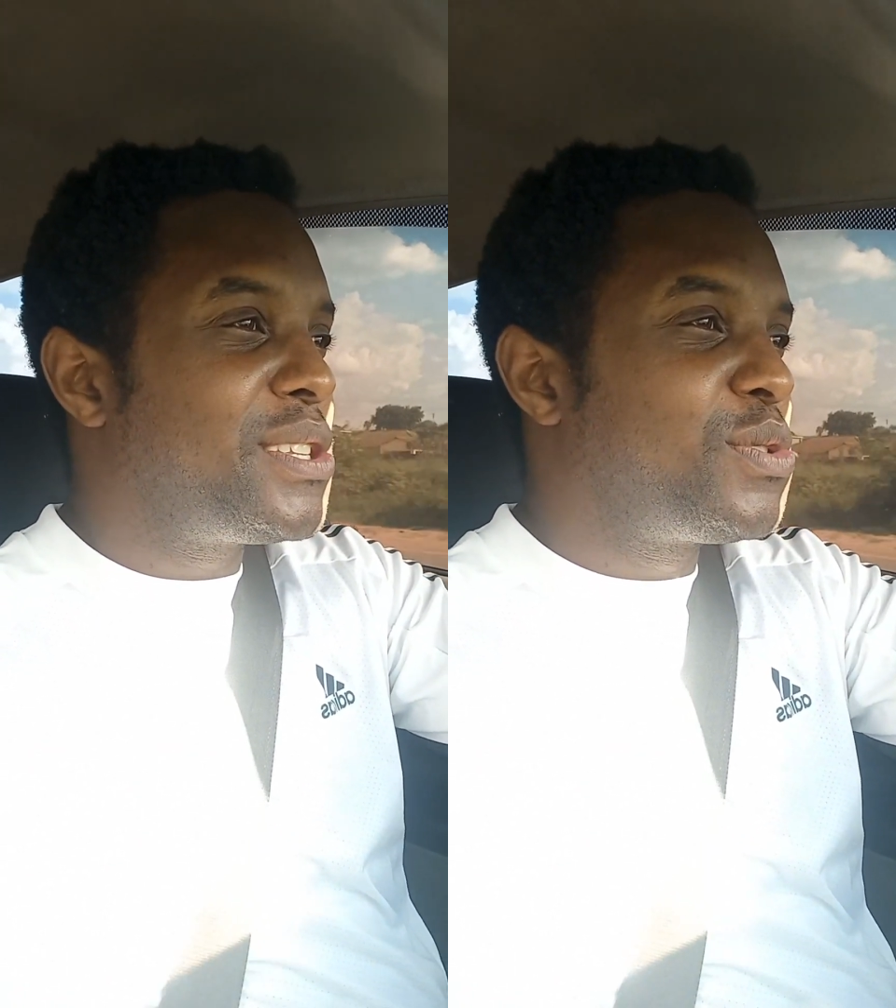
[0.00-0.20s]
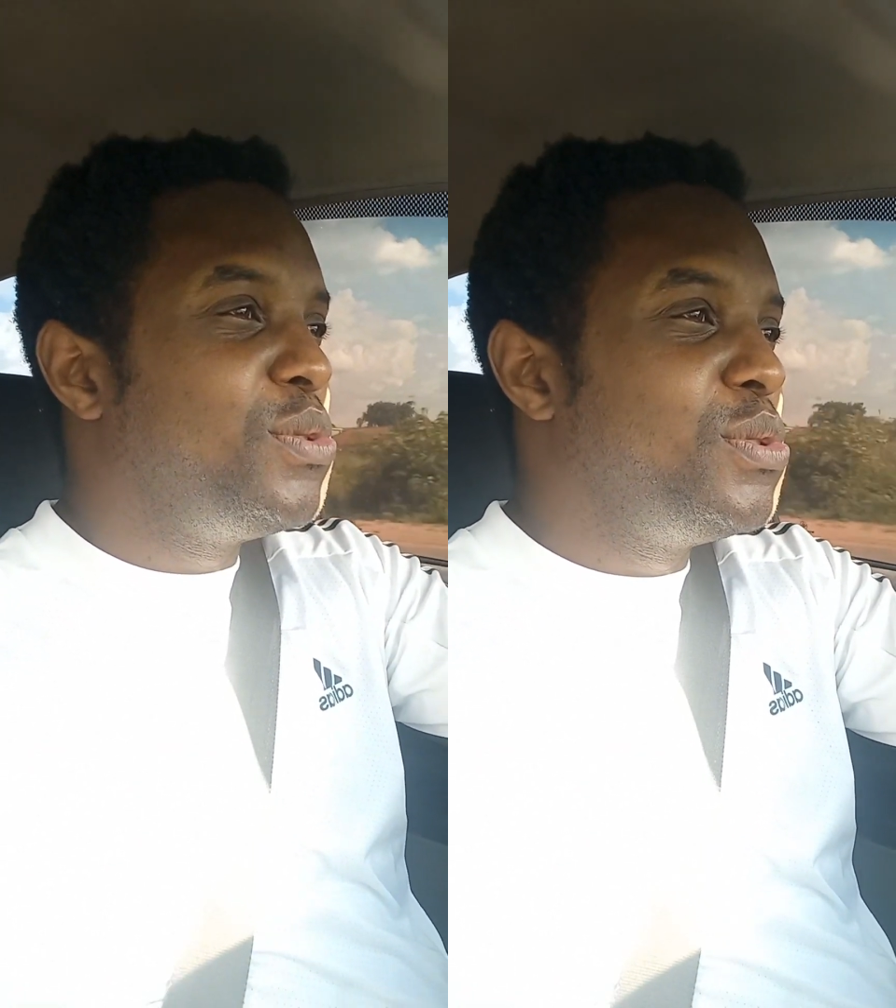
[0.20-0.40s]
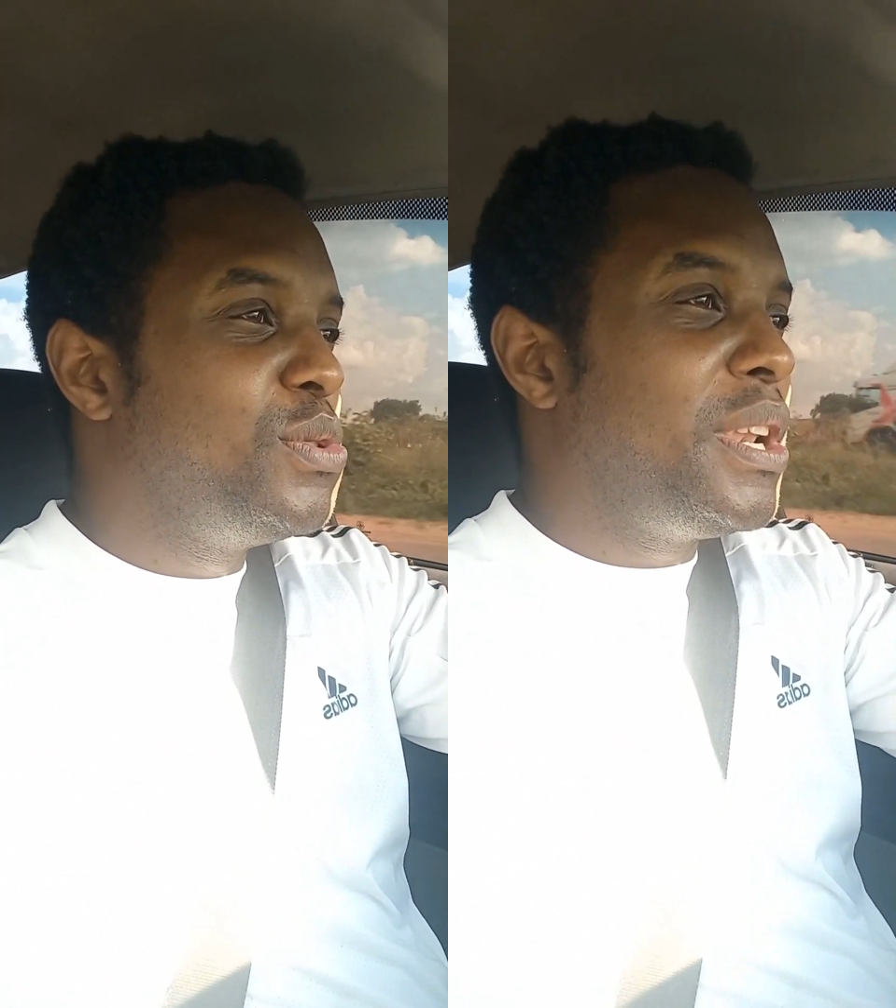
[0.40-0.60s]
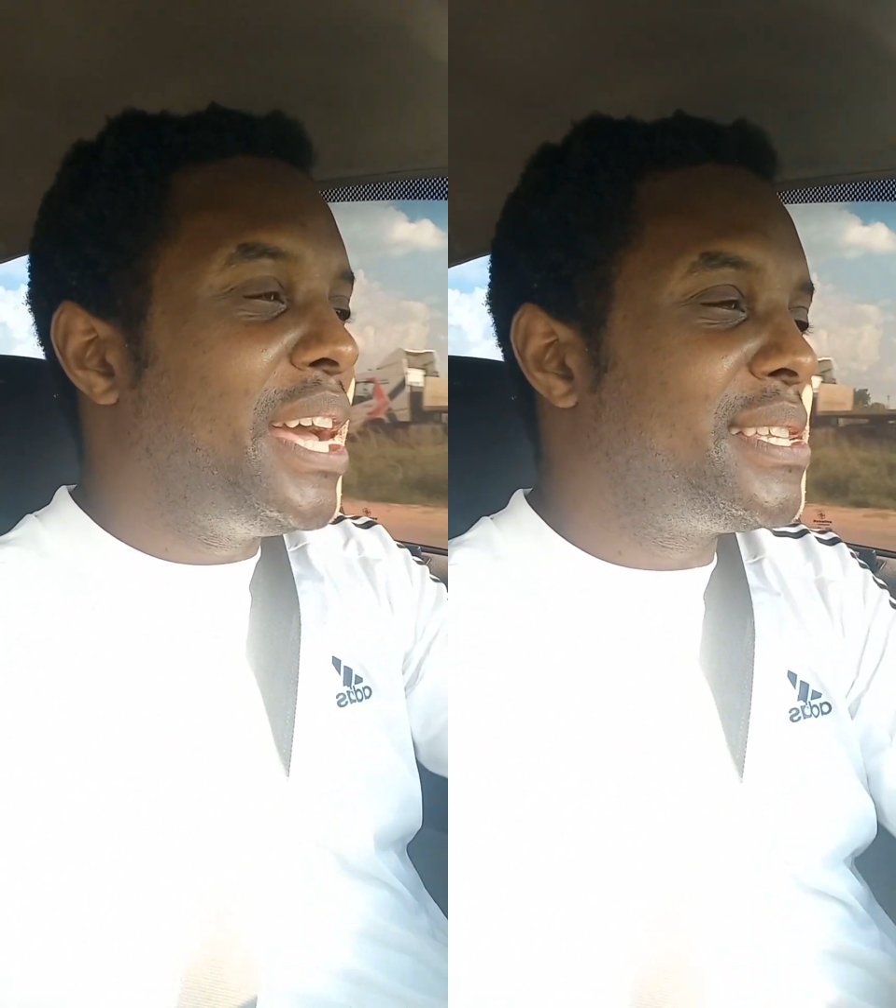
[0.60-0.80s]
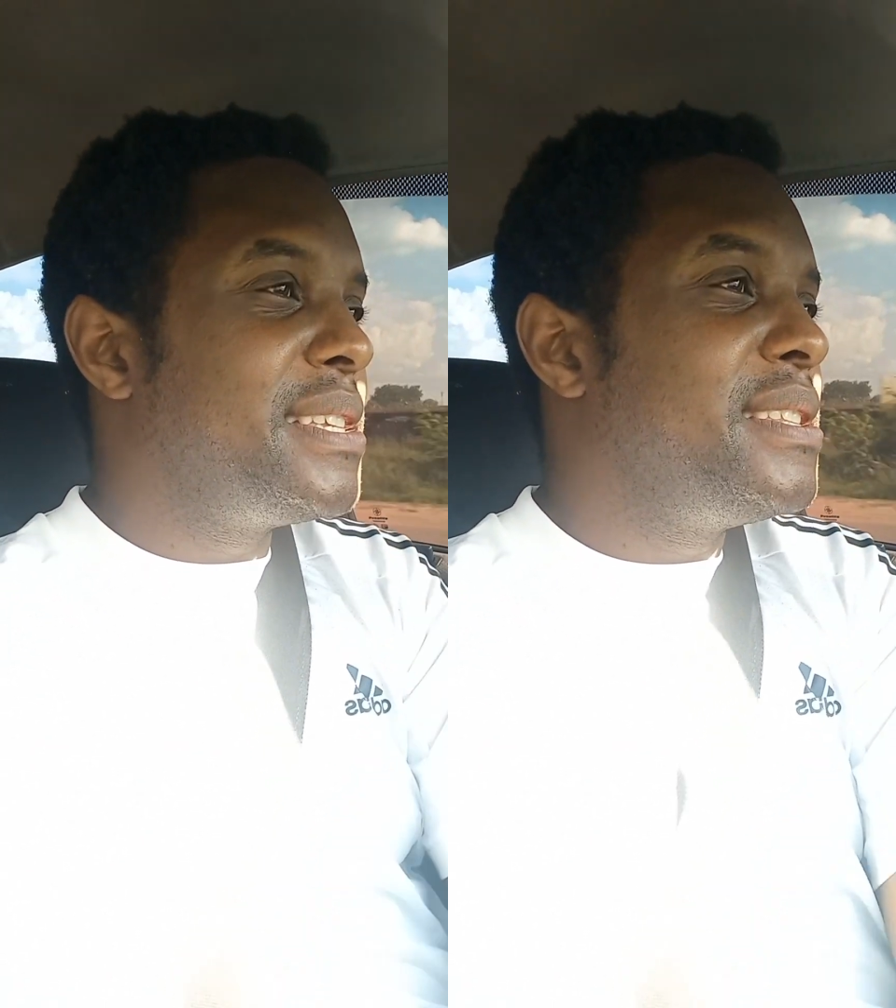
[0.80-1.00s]
2
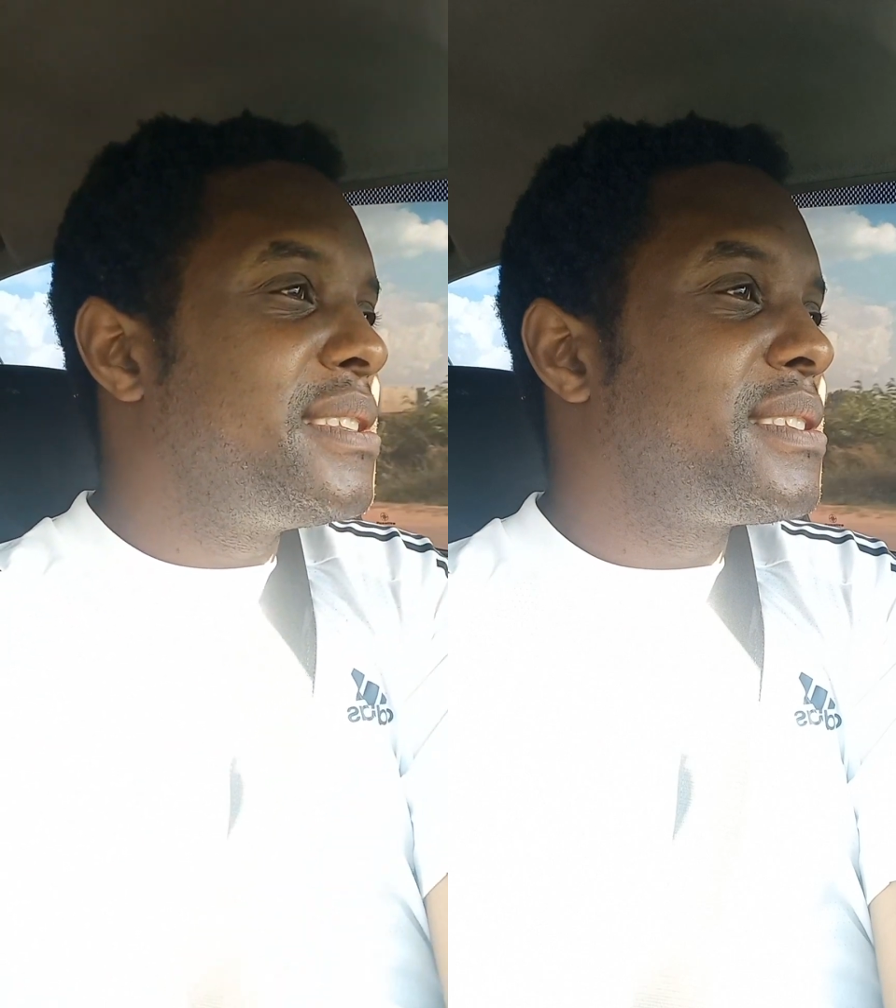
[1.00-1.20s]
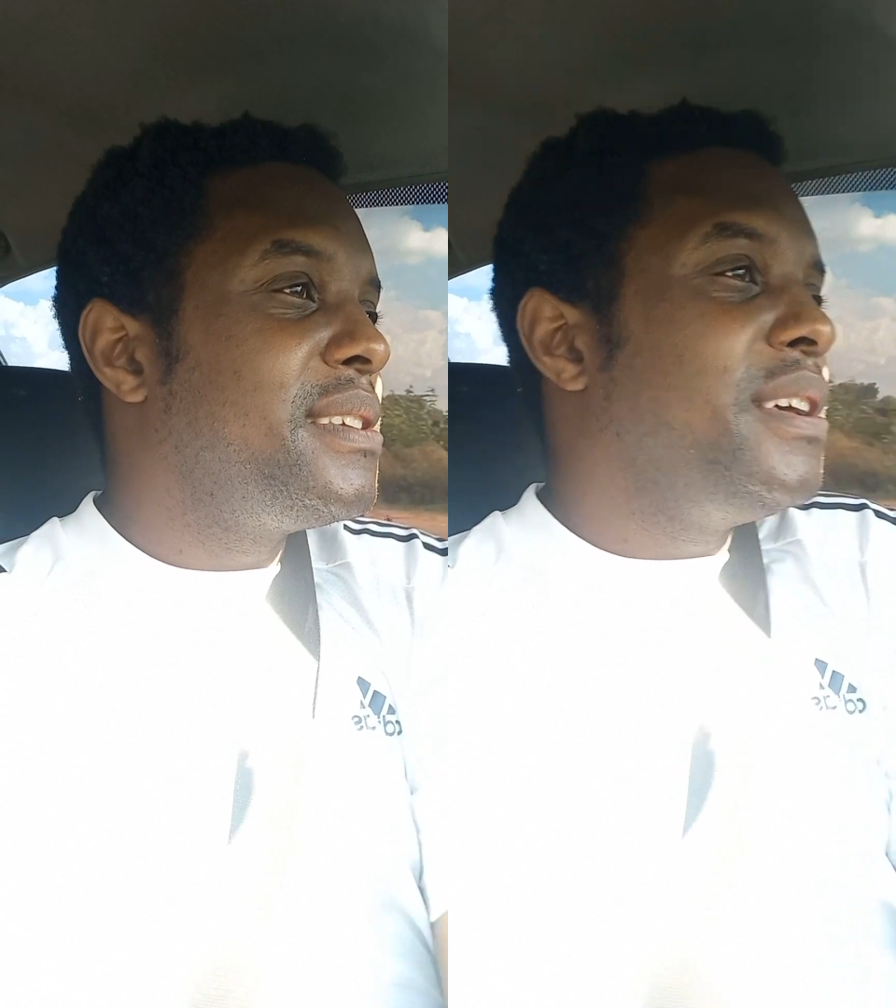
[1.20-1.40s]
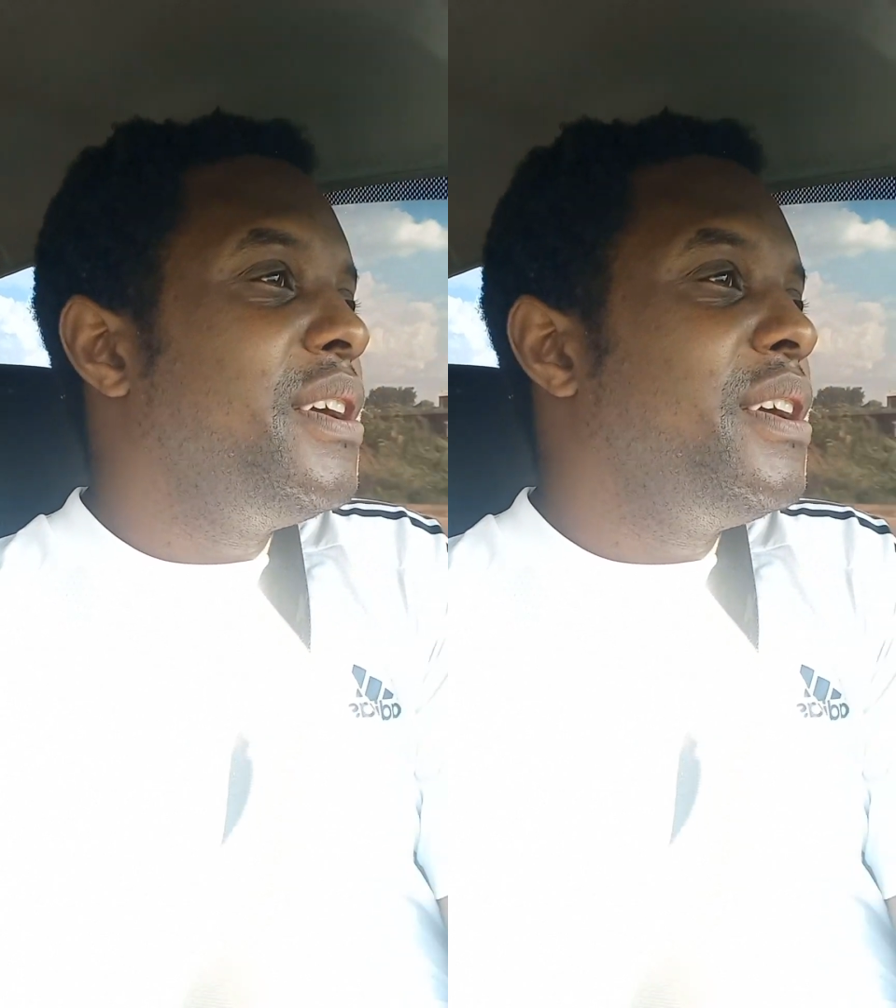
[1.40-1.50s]
license,